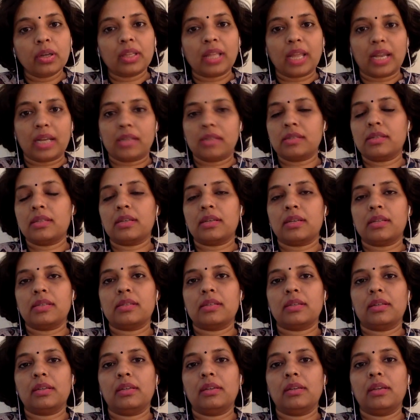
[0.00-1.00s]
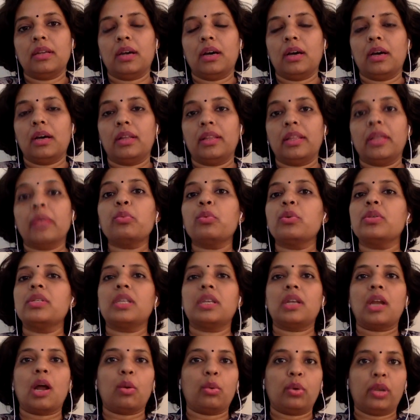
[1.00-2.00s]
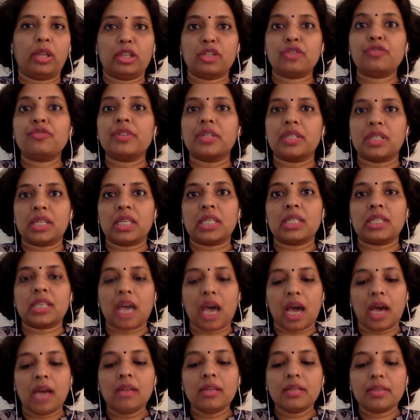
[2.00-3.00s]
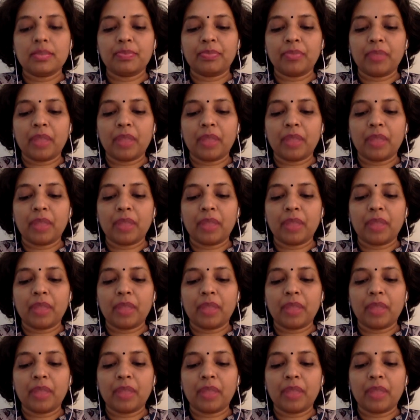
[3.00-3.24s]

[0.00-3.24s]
That is the reason there was an outage for 6 hours.